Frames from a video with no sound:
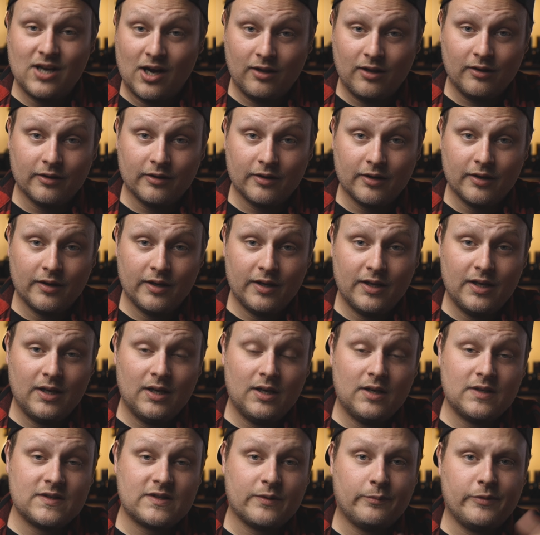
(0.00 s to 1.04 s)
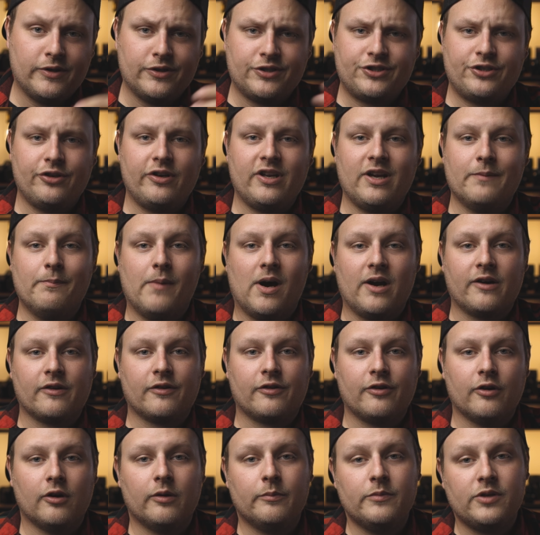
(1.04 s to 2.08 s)
color. So when you're shooting in
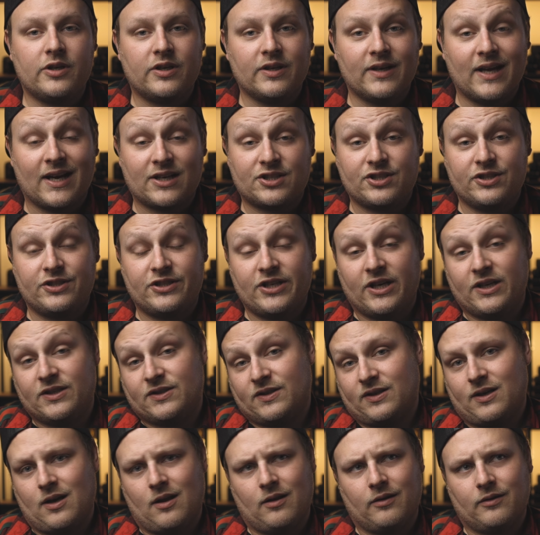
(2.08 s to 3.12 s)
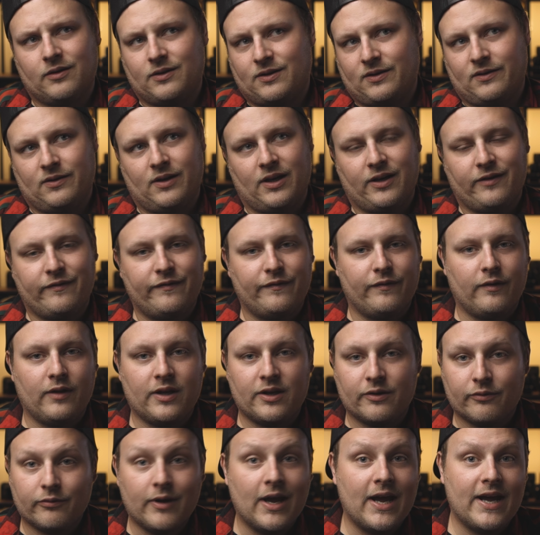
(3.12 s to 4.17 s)
monochrome, you can actually change the color to like
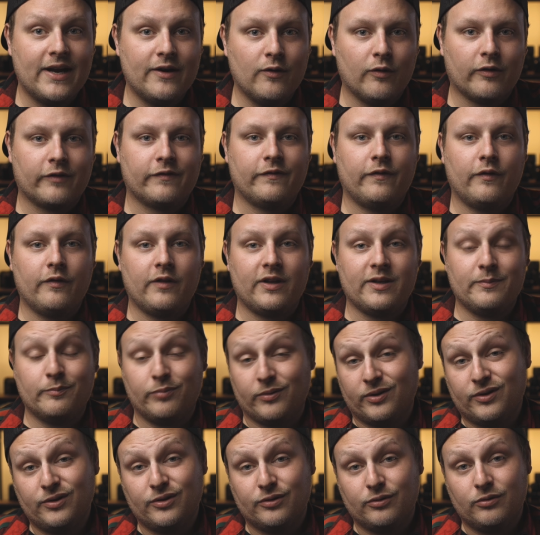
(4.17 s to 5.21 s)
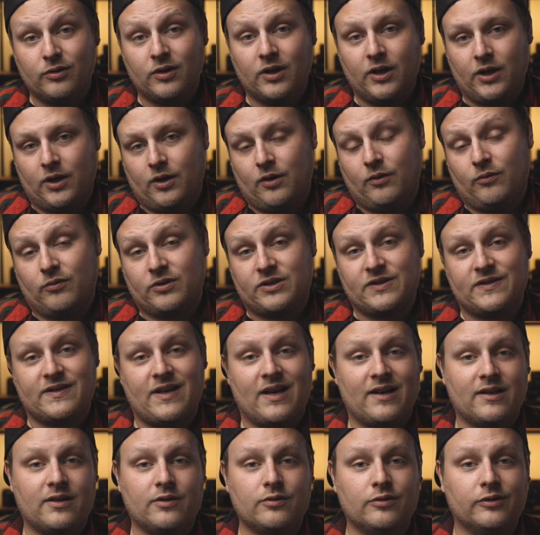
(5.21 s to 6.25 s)
fully red or fully blue, which is
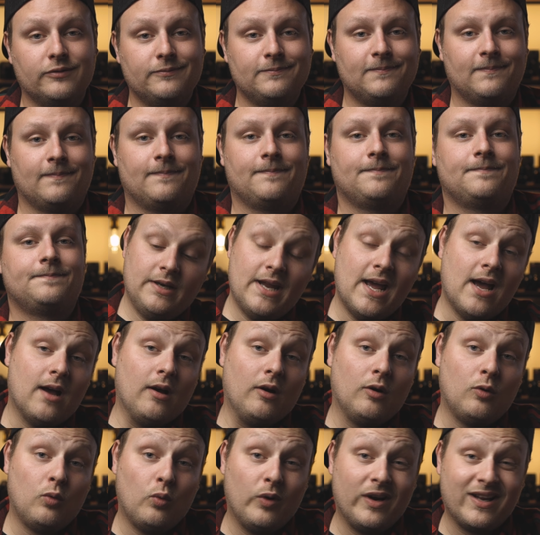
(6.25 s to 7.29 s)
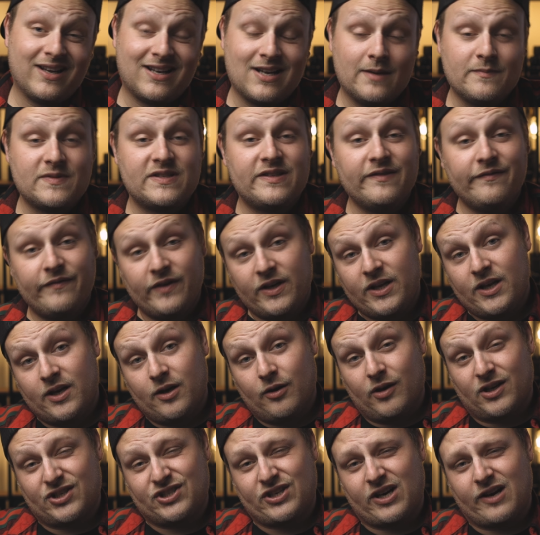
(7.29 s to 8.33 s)
kind of cool. Now, when it comes to
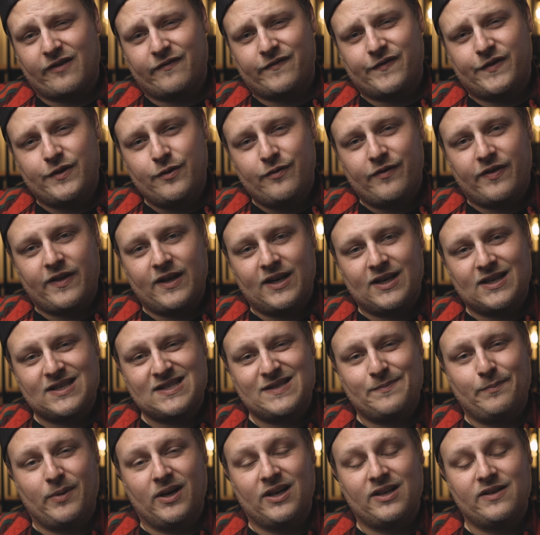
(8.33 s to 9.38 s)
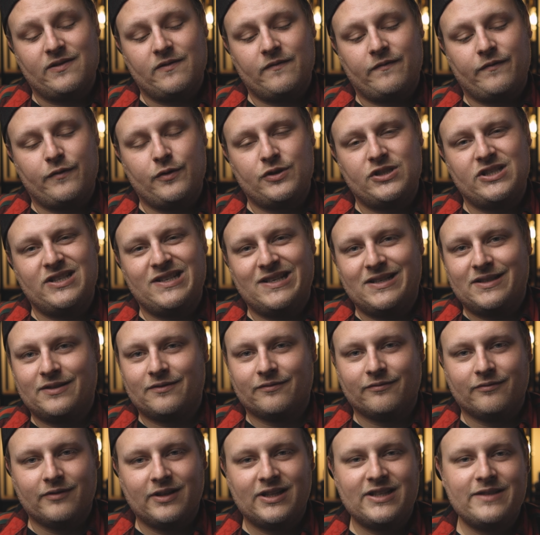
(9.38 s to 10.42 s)
video, I shot a few things, but Fuji
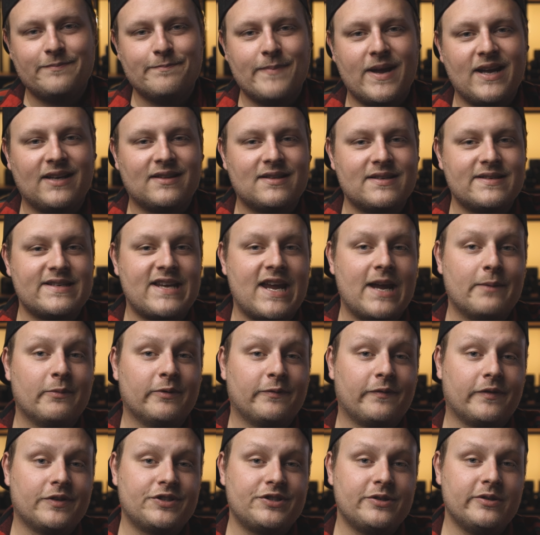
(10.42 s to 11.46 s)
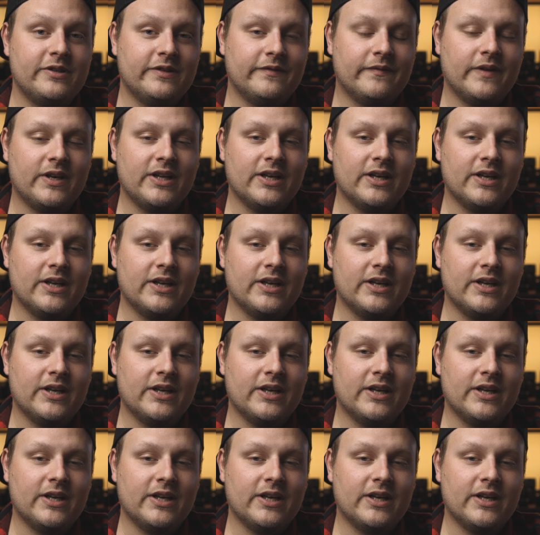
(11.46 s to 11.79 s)
didn't really make this camera for shooting